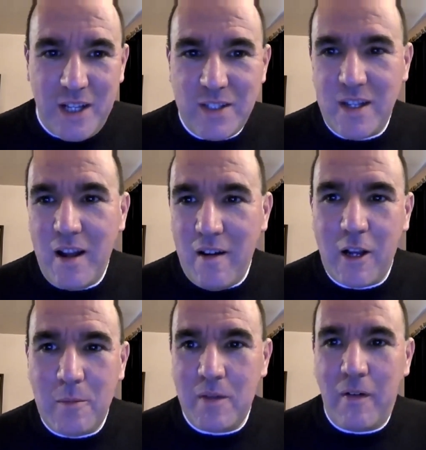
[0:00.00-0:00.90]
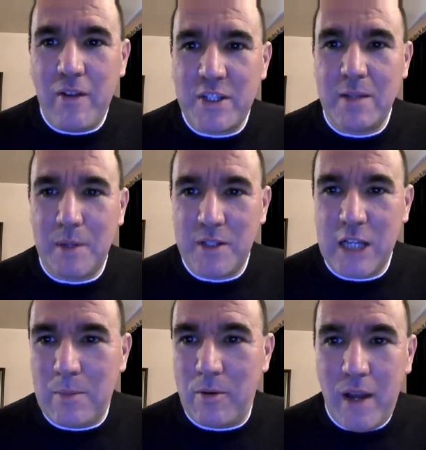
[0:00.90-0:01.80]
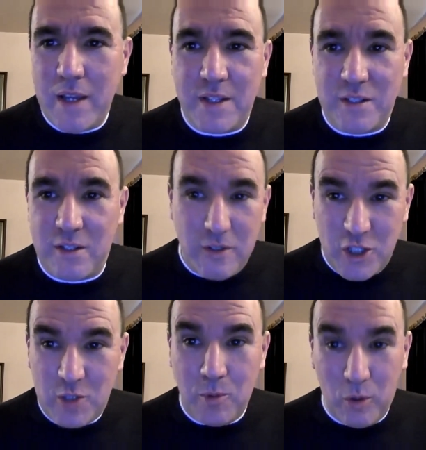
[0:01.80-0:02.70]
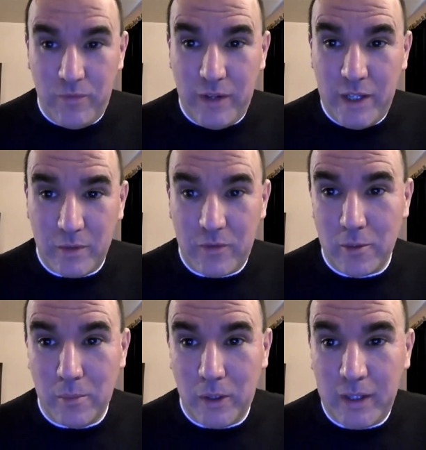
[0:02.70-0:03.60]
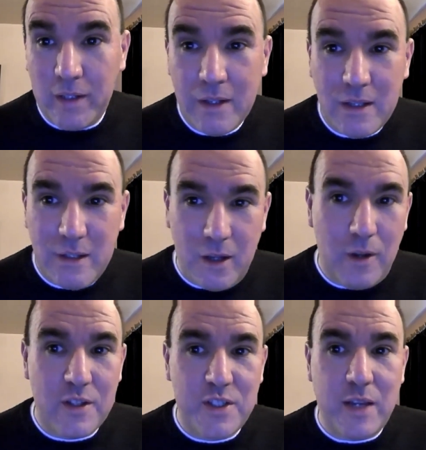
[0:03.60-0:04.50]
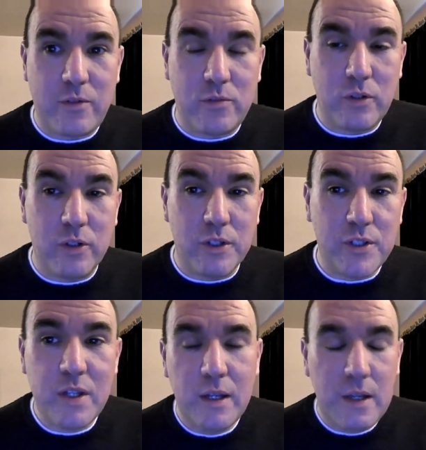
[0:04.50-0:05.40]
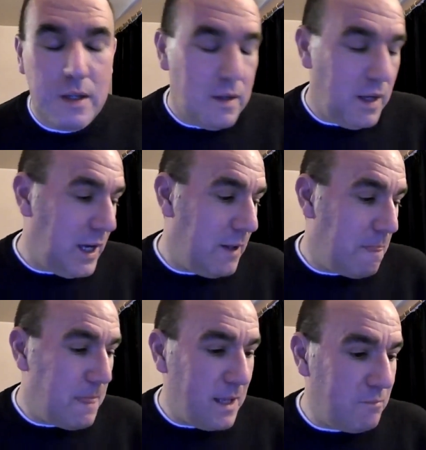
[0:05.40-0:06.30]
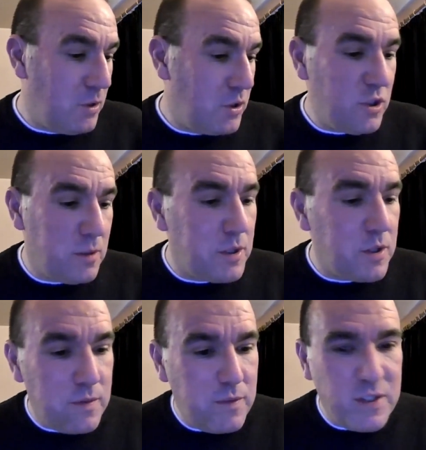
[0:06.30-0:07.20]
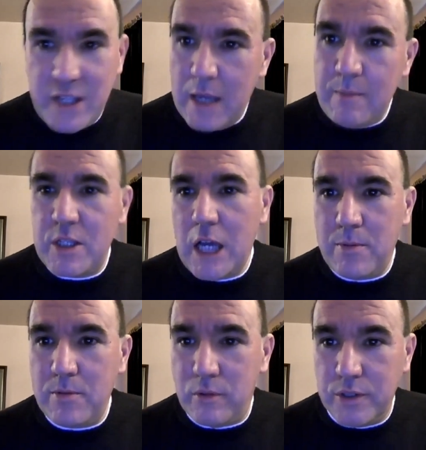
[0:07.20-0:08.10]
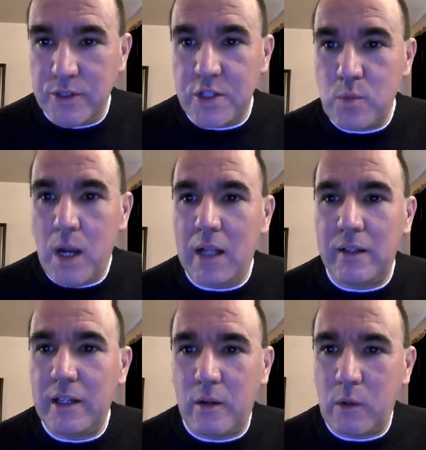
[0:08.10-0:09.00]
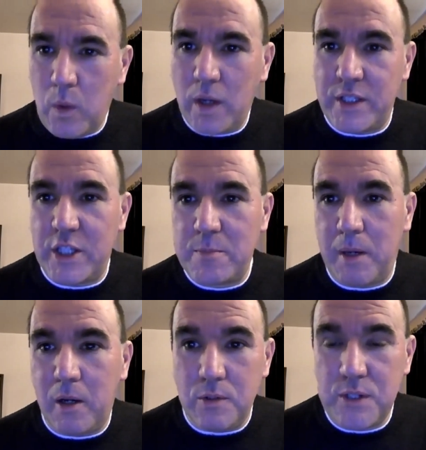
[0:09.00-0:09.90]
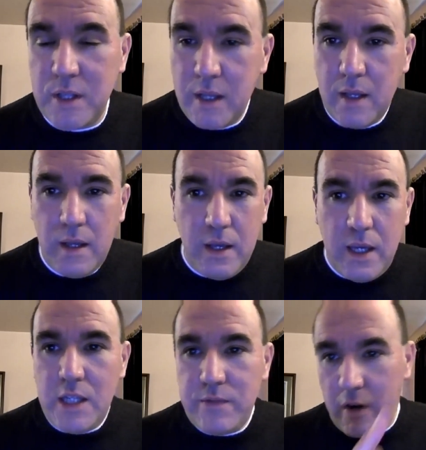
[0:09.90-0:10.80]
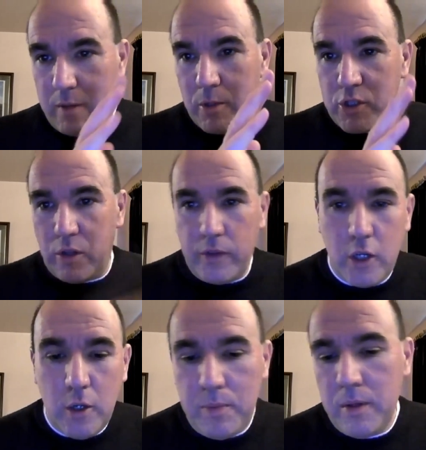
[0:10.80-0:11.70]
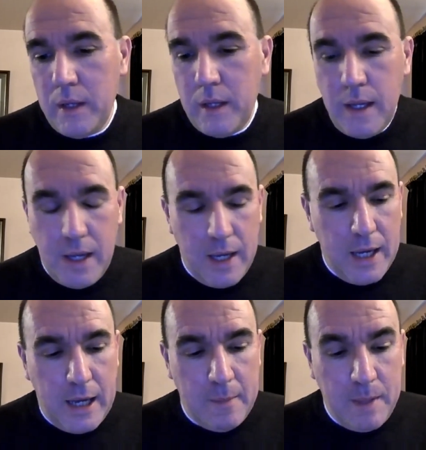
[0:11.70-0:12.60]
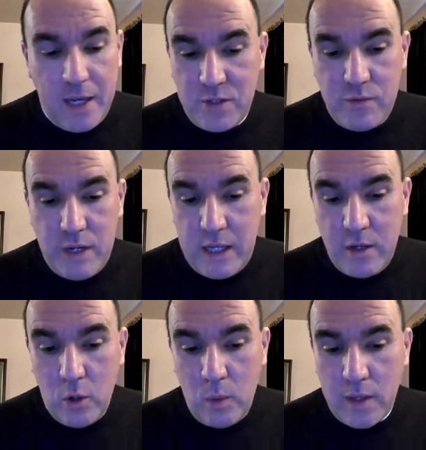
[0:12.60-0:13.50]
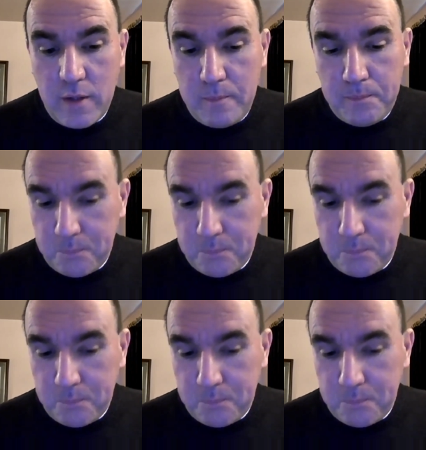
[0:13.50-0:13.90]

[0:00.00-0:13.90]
chances are it could be a very similar type of race. It's another small field for the money, only the 7 runners, and much of them are the same type of runners as well. Quite exposed. He's very much on the up, and it's really all whether